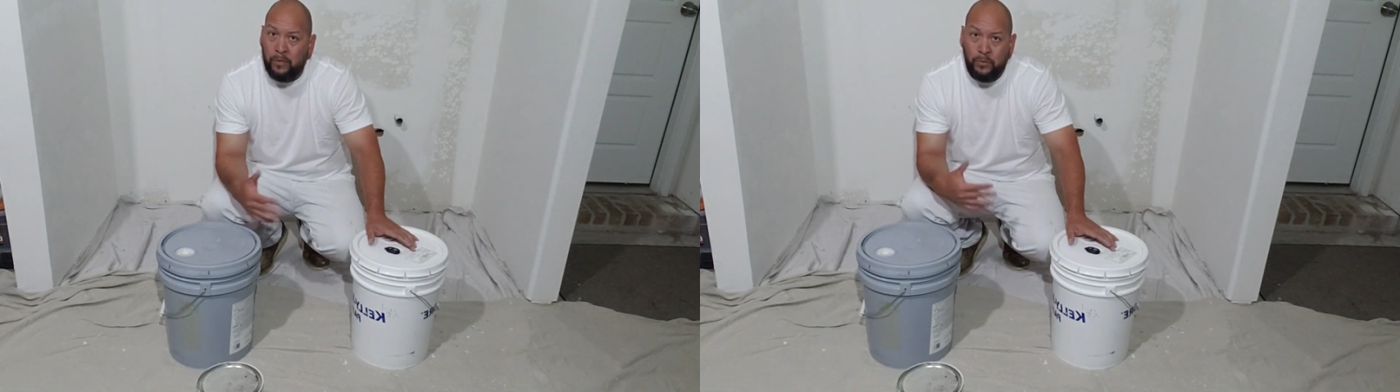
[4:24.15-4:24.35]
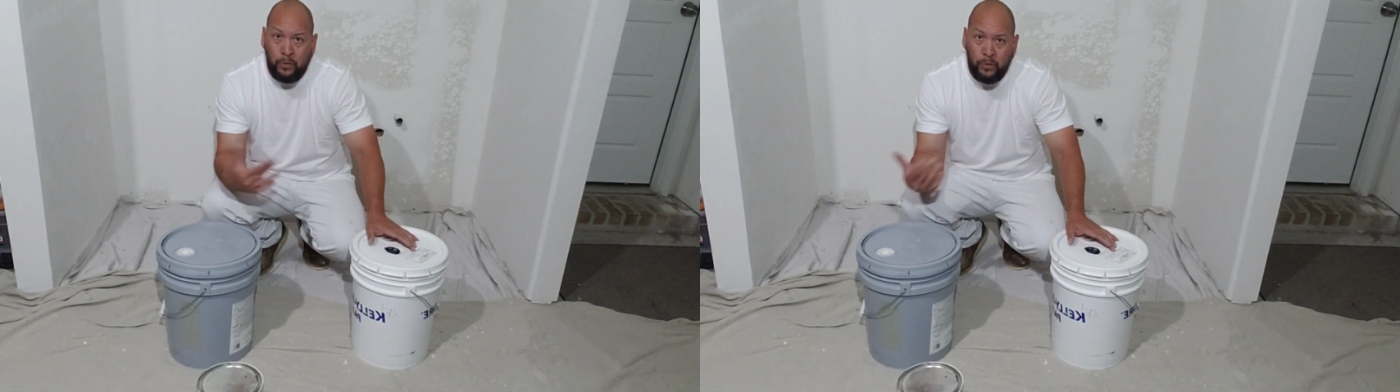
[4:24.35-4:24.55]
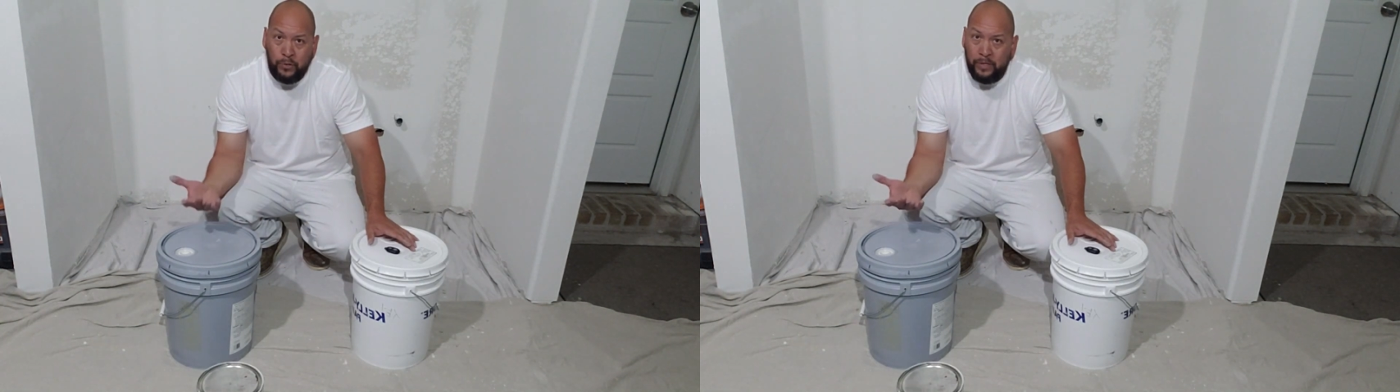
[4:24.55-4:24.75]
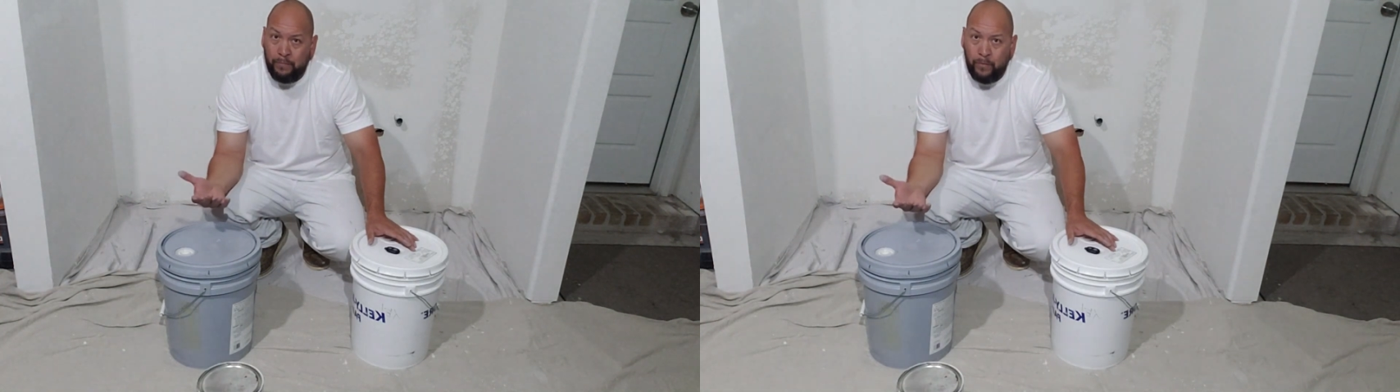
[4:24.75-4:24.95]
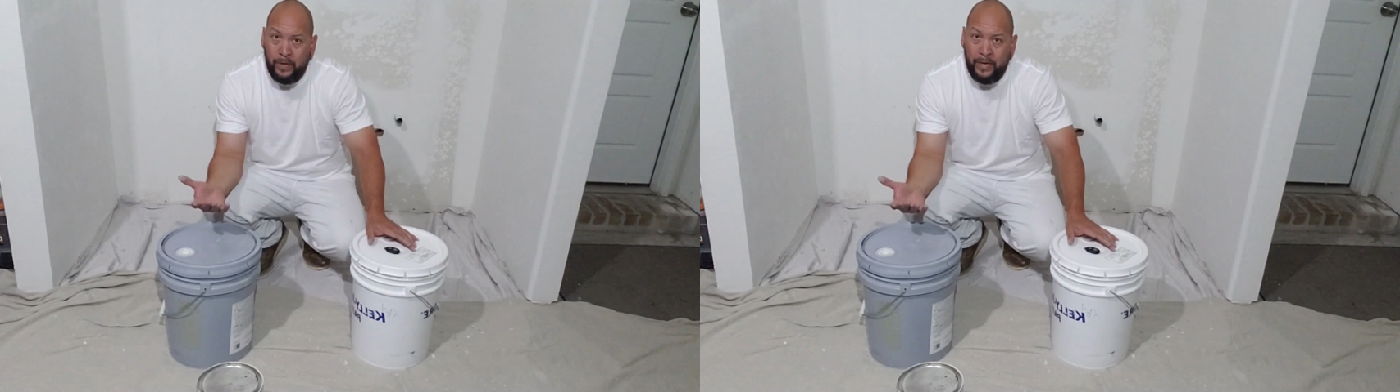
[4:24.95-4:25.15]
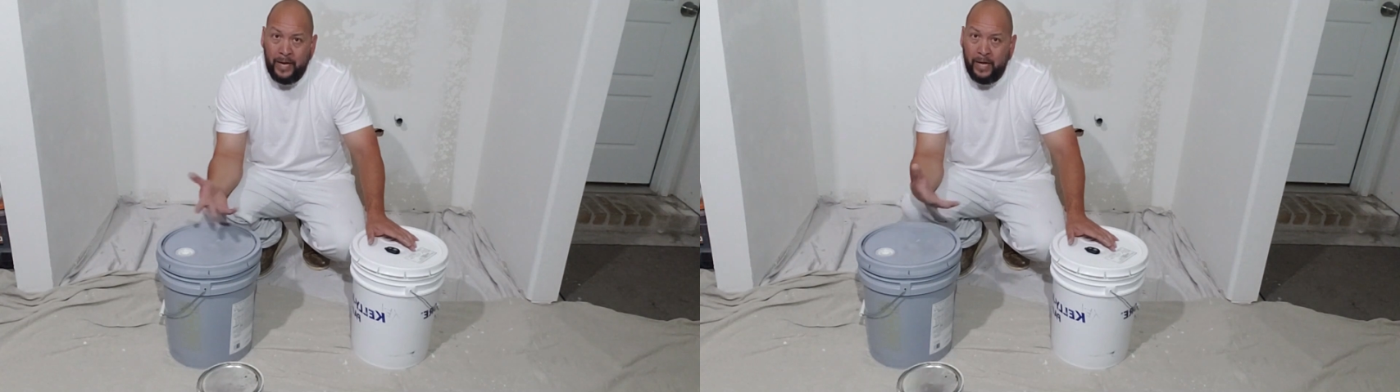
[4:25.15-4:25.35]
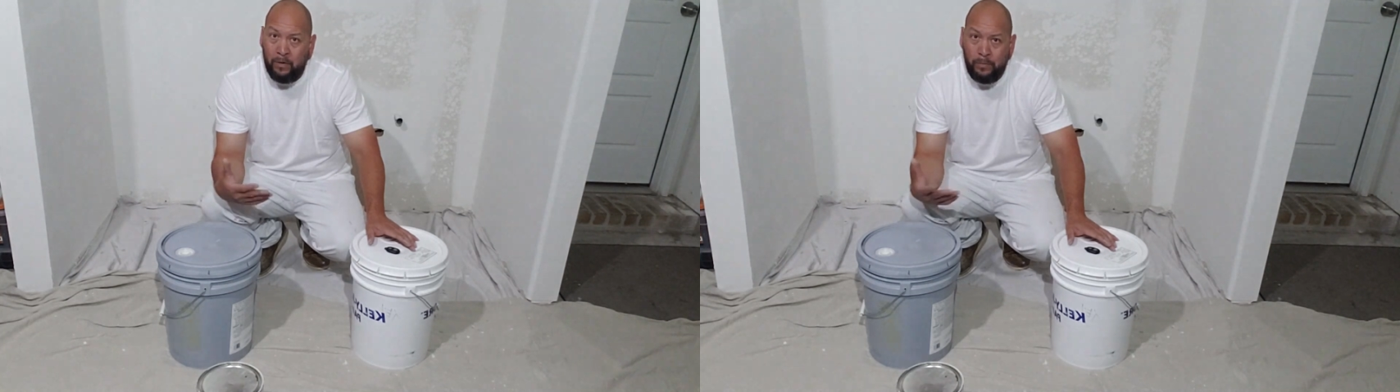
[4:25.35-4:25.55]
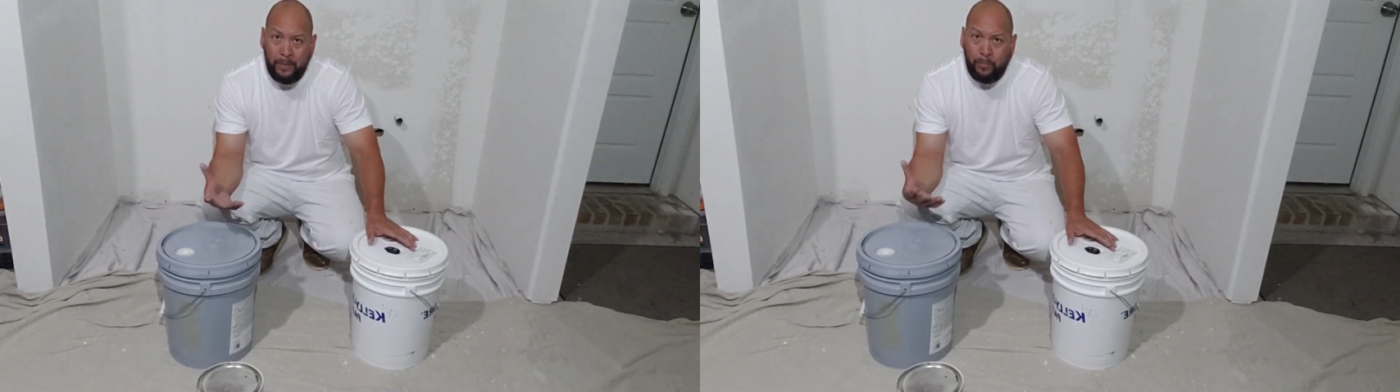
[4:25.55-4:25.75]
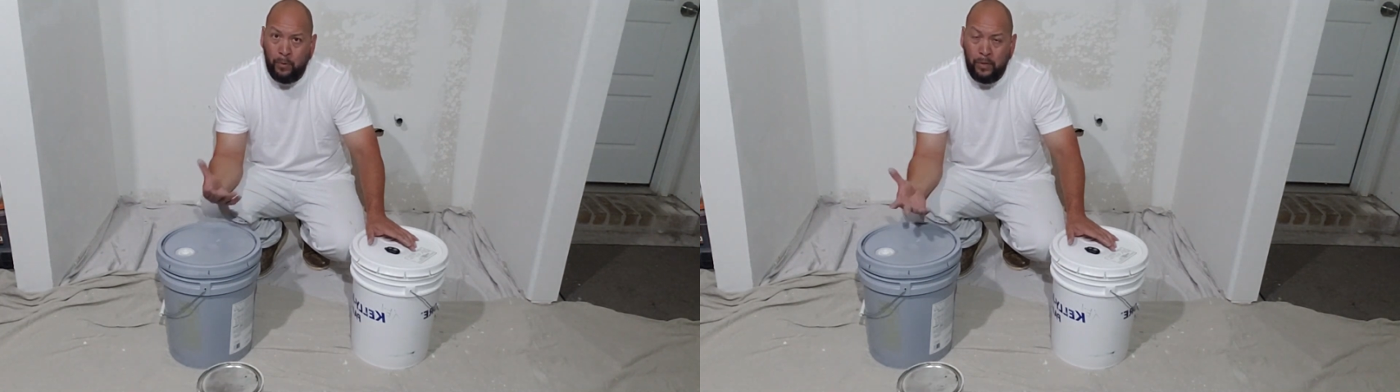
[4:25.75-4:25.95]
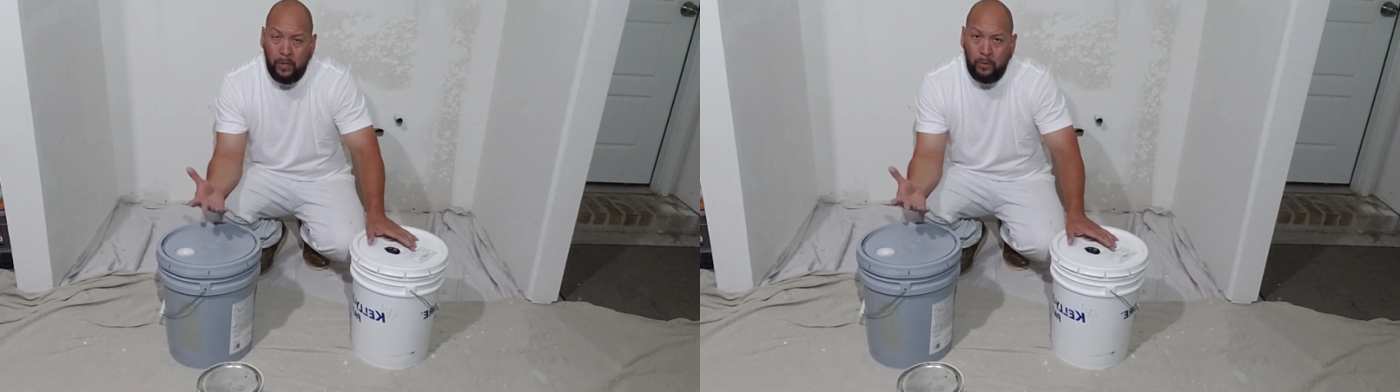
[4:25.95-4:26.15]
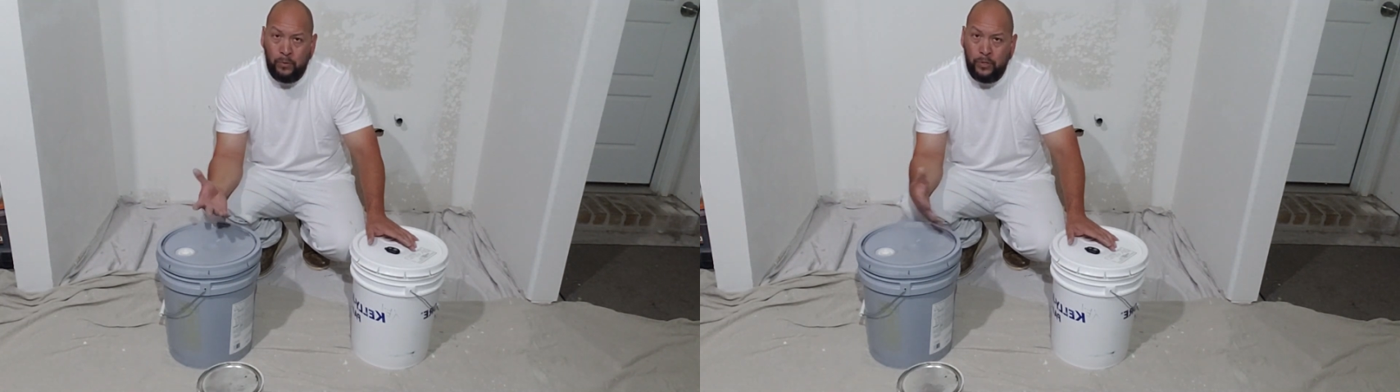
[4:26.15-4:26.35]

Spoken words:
Those are usually free at Home Depot or Lowe's.